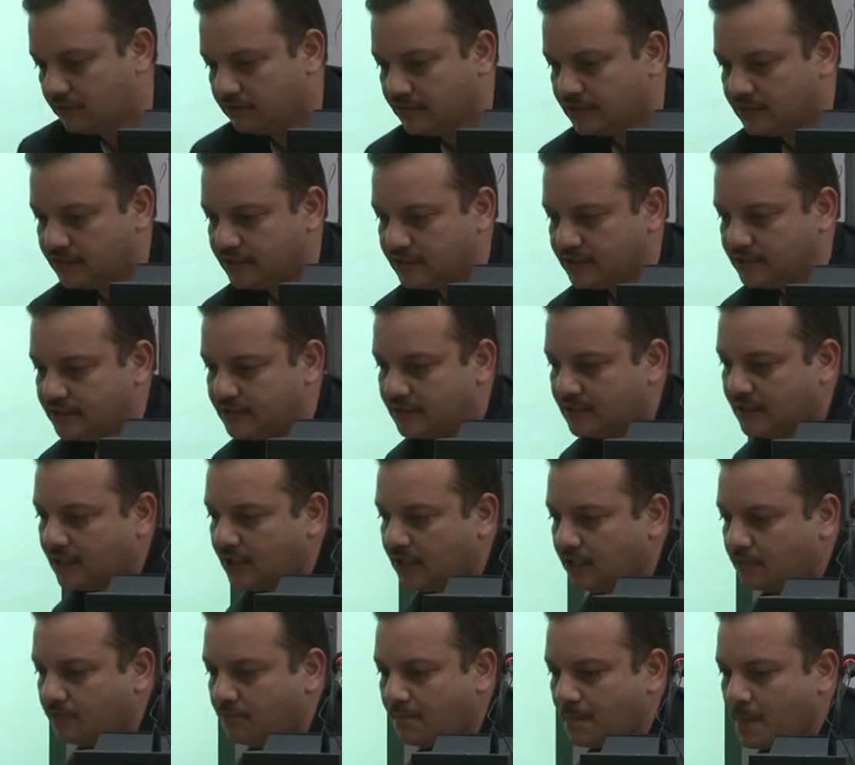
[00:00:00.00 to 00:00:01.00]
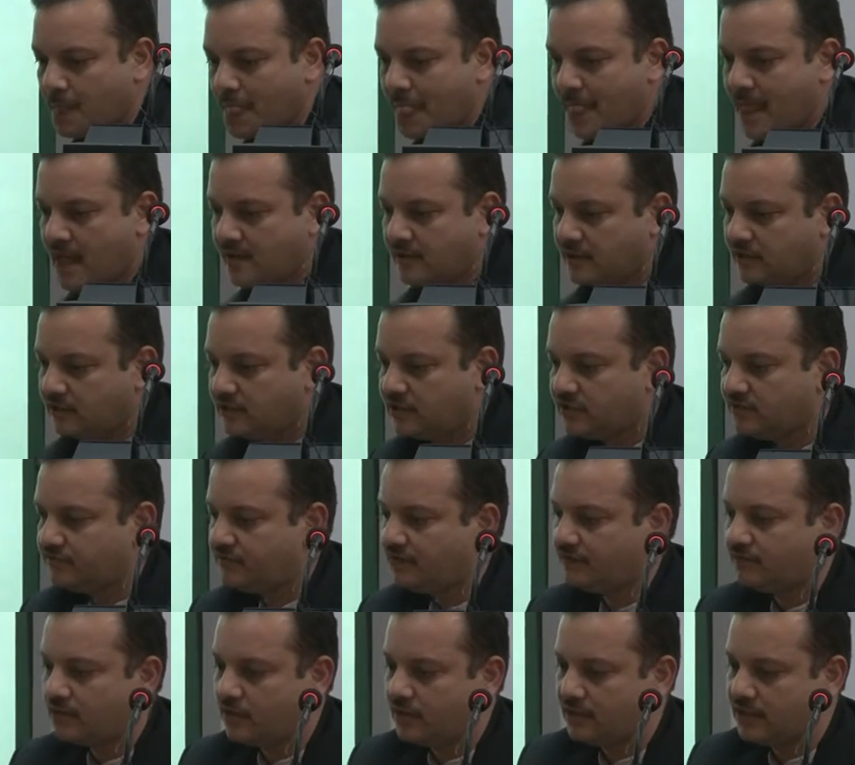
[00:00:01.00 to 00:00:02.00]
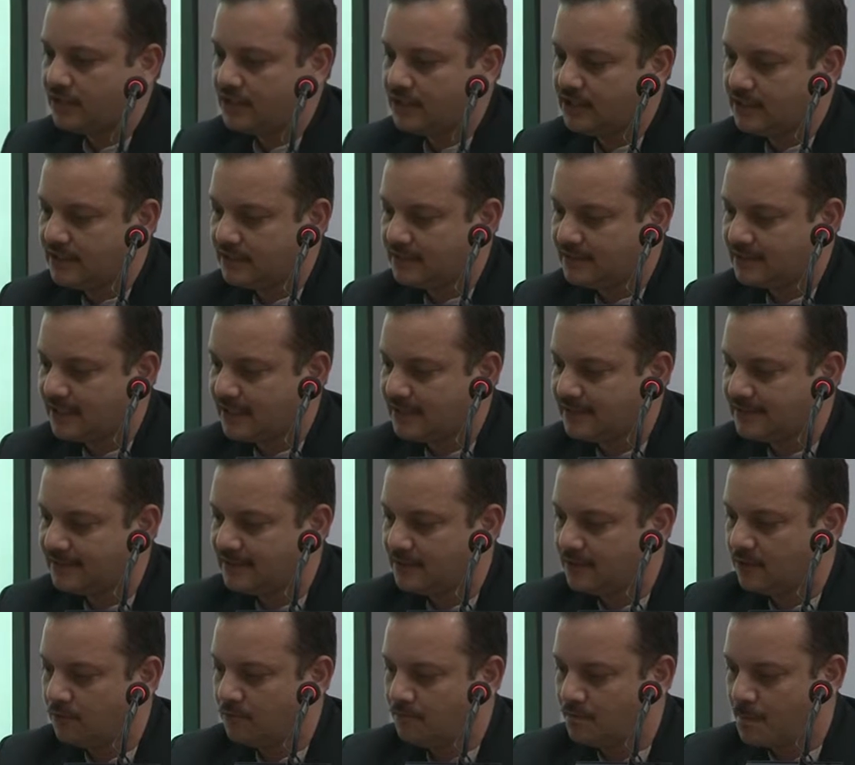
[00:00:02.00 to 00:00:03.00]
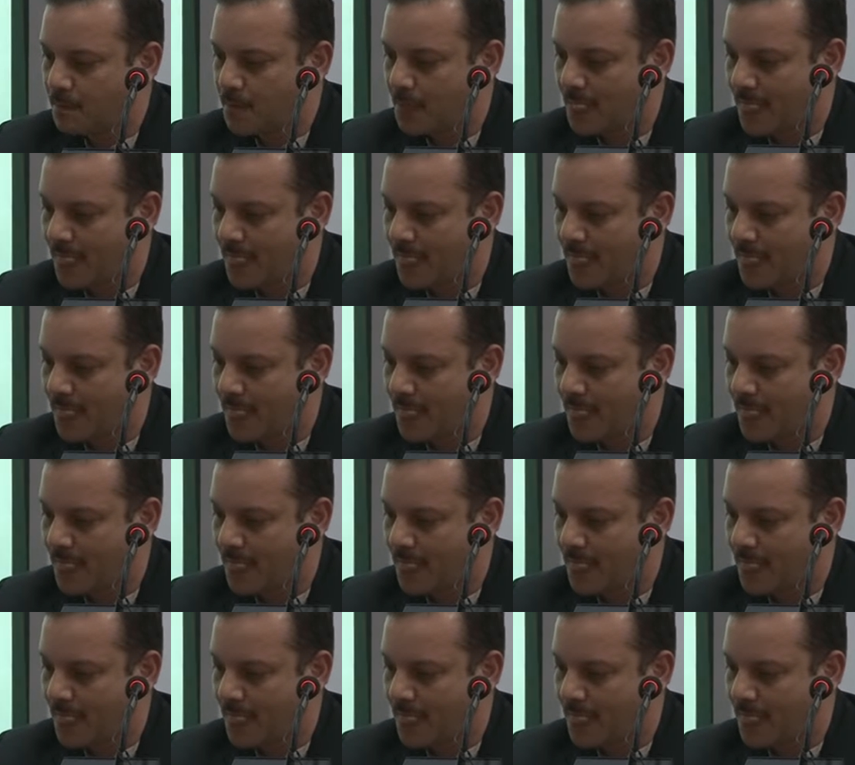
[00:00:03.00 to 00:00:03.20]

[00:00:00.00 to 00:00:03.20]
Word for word: a look at this. This we have already discussed. So